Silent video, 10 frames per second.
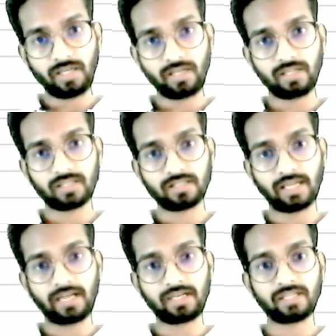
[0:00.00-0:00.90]
A
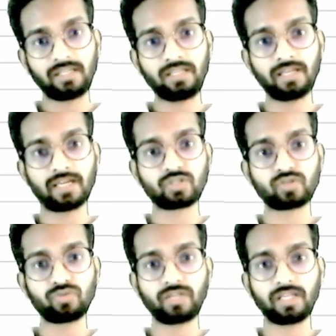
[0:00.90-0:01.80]
that he has
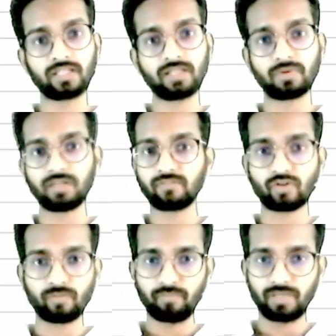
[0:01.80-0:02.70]
to take the money
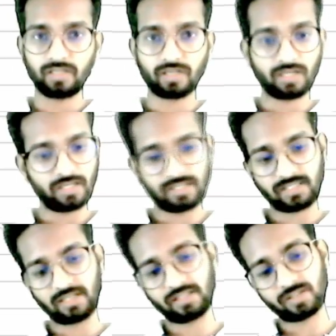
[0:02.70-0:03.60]
from B.
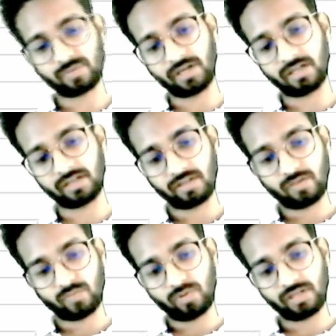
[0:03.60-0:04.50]
Understand this part
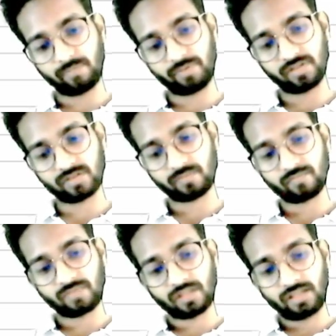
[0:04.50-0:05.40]
what happens
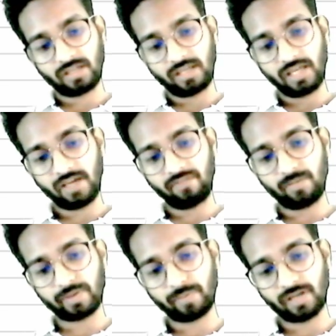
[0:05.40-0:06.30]
A
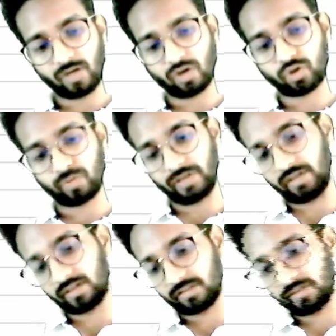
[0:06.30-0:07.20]
will prepare a
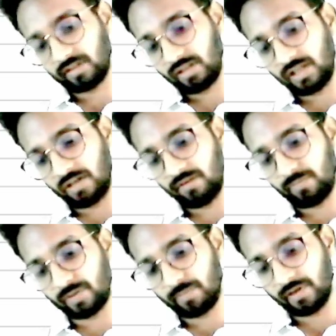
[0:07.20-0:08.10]
document A
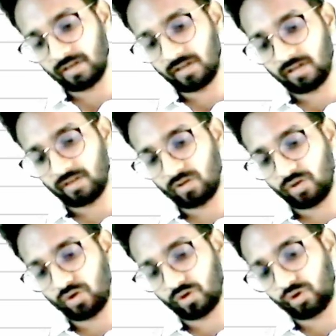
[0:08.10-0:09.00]
will prepare a
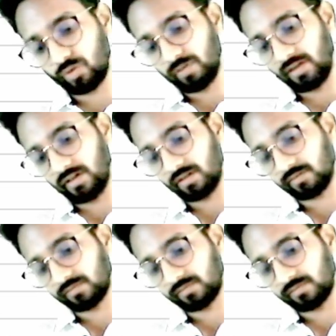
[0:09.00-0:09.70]
document